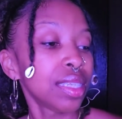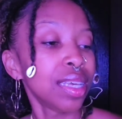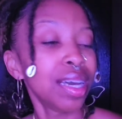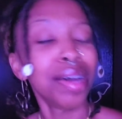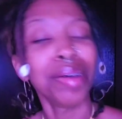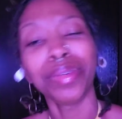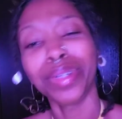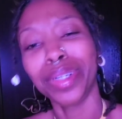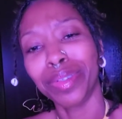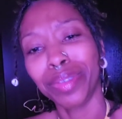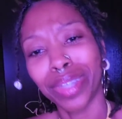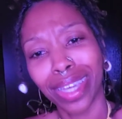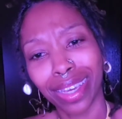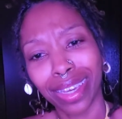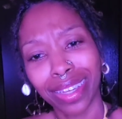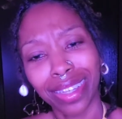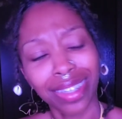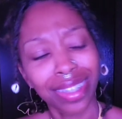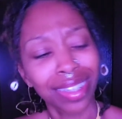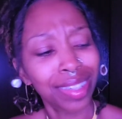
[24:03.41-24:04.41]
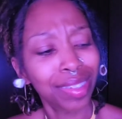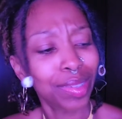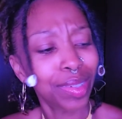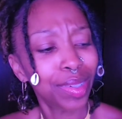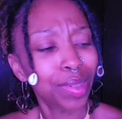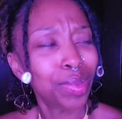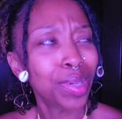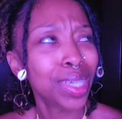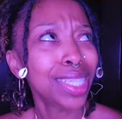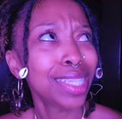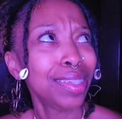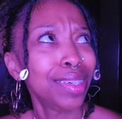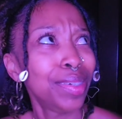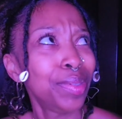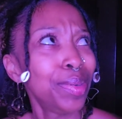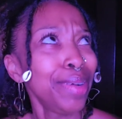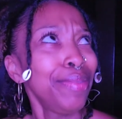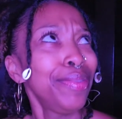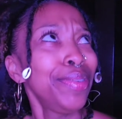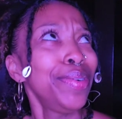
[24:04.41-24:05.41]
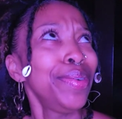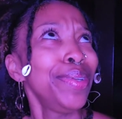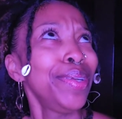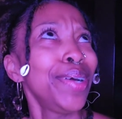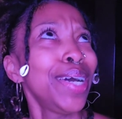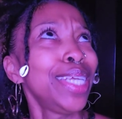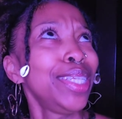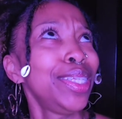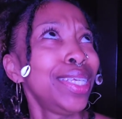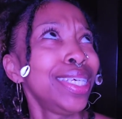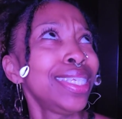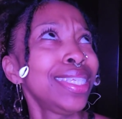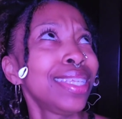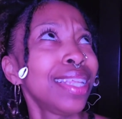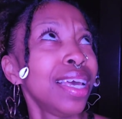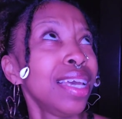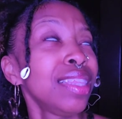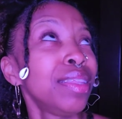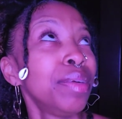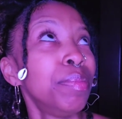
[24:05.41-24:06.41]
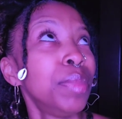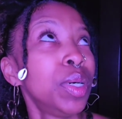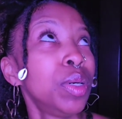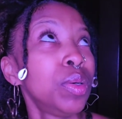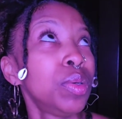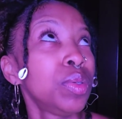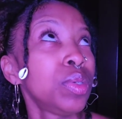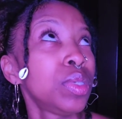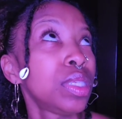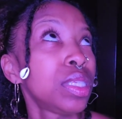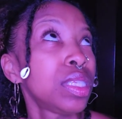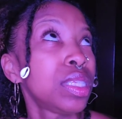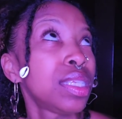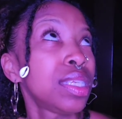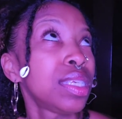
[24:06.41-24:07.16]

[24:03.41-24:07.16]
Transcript: I don't know yet. What food do I dislike the most?